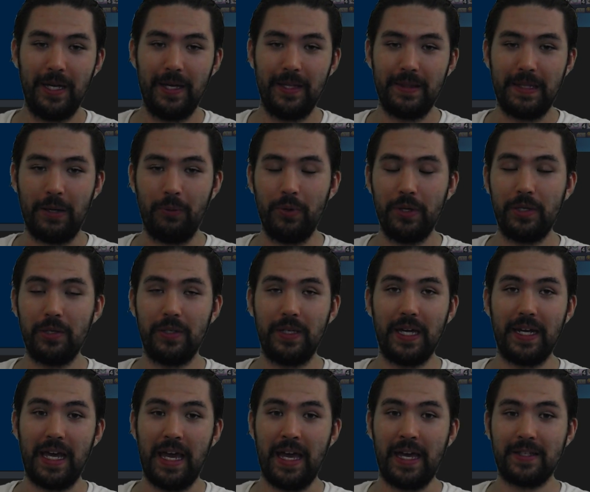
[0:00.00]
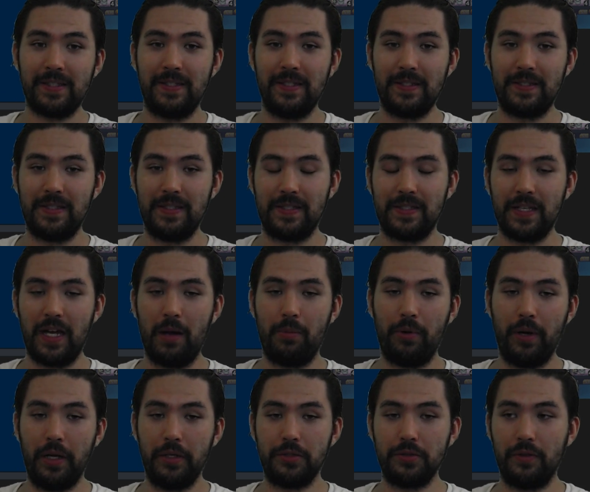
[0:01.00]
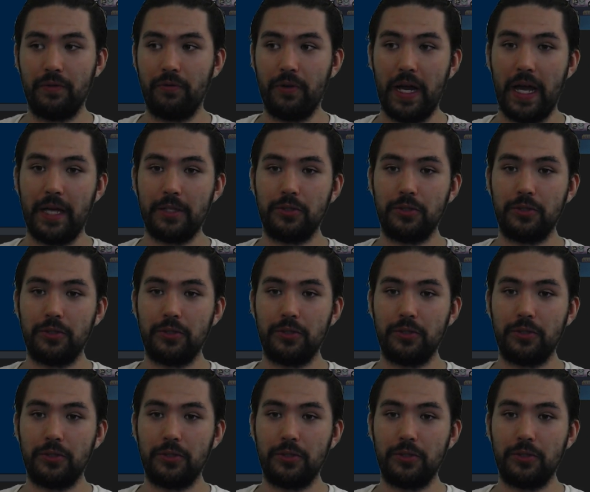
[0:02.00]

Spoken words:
that we could get access to Cyber Angel Vrash?